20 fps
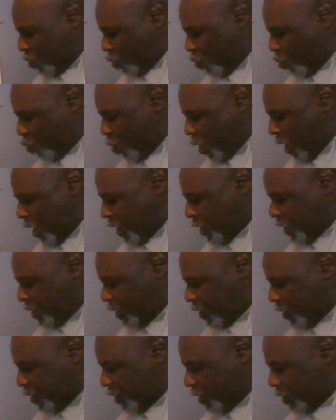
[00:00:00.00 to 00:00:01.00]

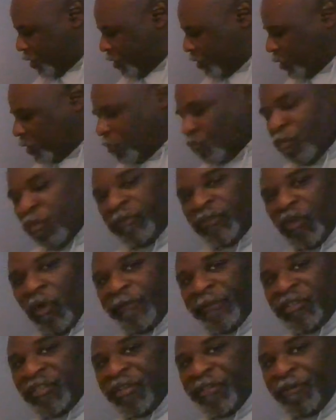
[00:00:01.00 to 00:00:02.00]
1 moves
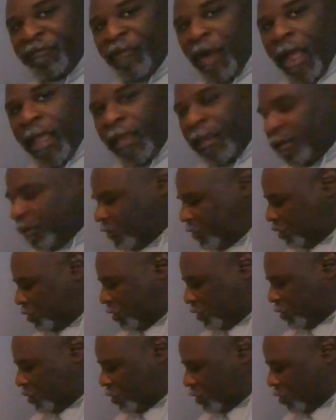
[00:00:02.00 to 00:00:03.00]
over to the right.
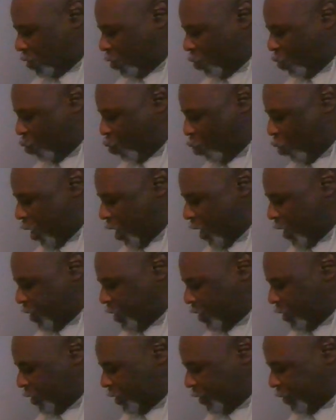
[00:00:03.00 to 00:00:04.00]

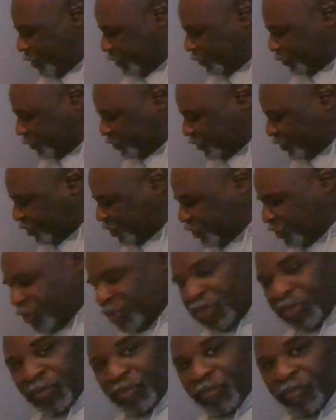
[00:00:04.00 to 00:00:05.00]
1,
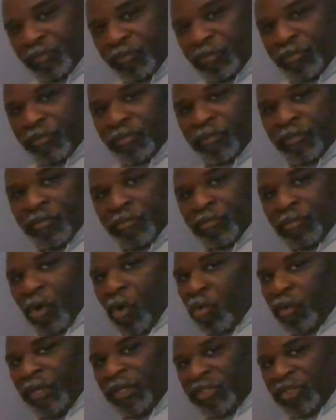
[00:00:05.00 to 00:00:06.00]
2.
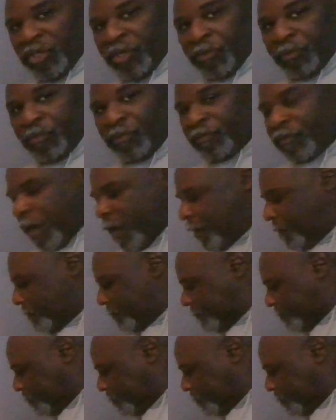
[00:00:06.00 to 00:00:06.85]
Only 2, right?